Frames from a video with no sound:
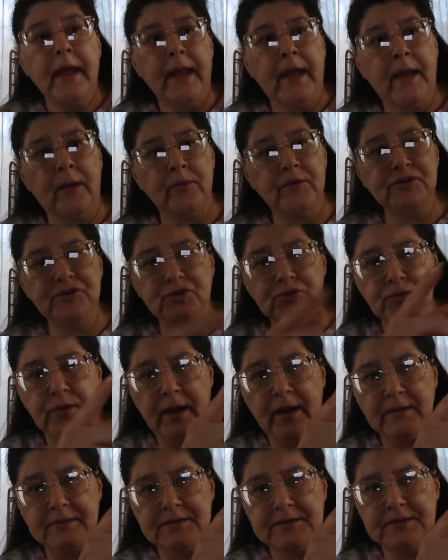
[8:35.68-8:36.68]
And we do
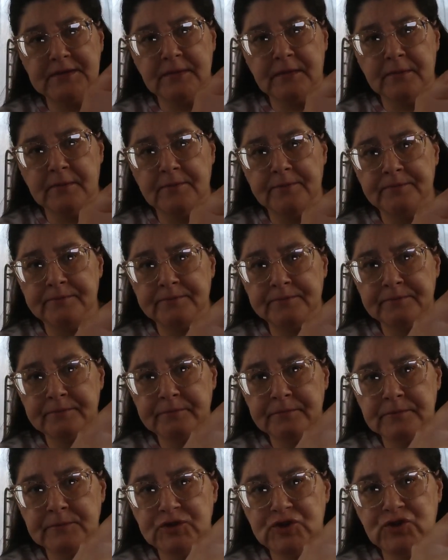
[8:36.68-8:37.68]
have some
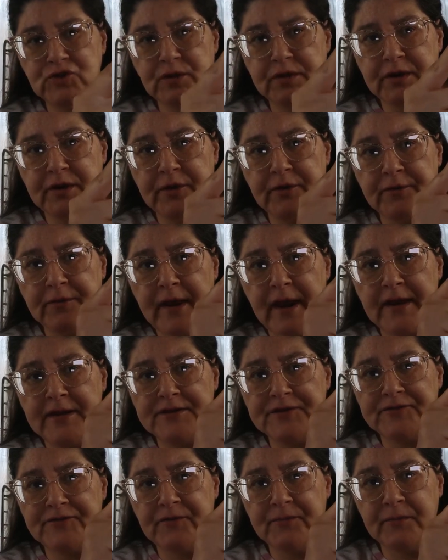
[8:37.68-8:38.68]
soot here that
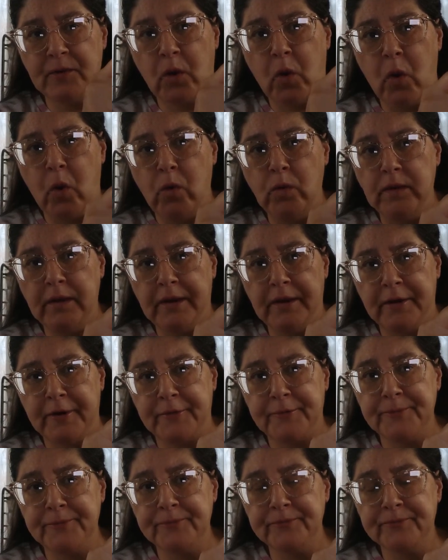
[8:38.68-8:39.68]
is from the cold
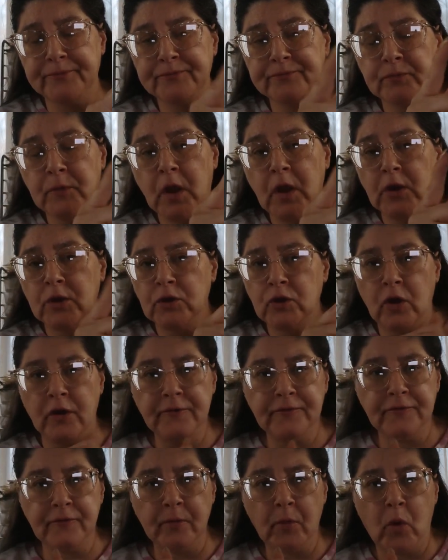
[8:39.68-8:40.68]
air,
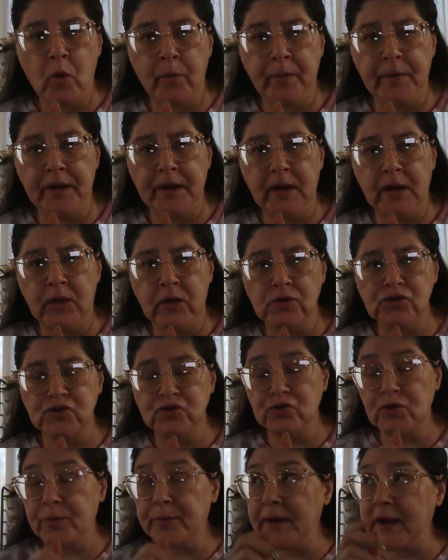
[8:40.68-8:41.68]
not from opening and closed
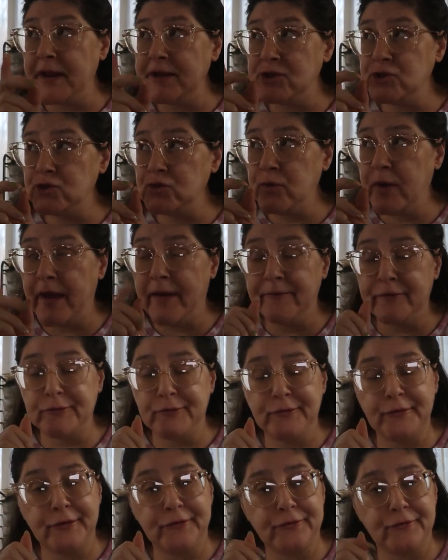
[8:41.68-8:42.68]
door, but I do have a,
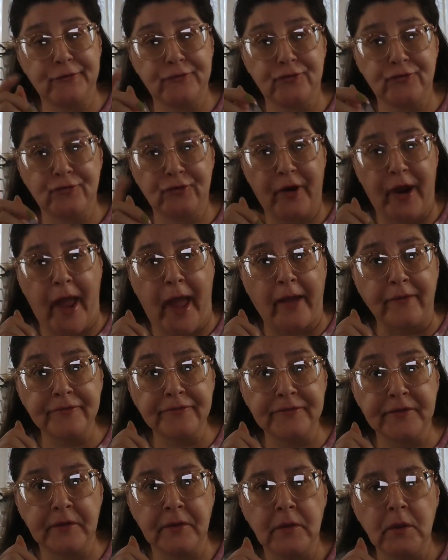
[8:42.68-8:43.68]
a
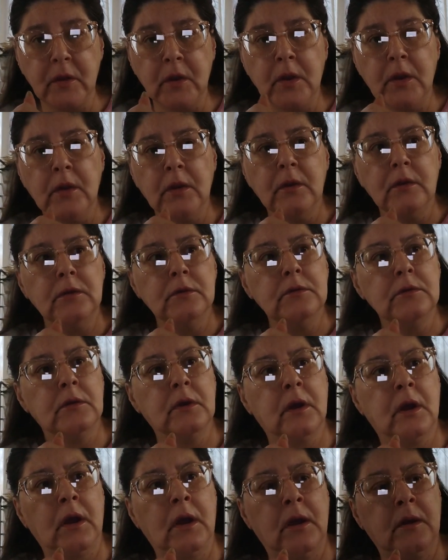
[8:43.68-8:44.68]
draft
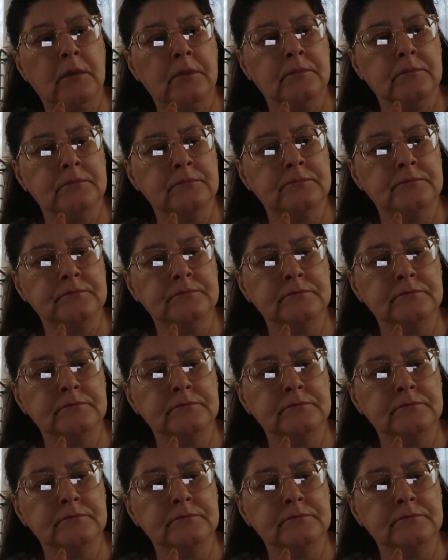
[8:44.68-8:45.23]
um,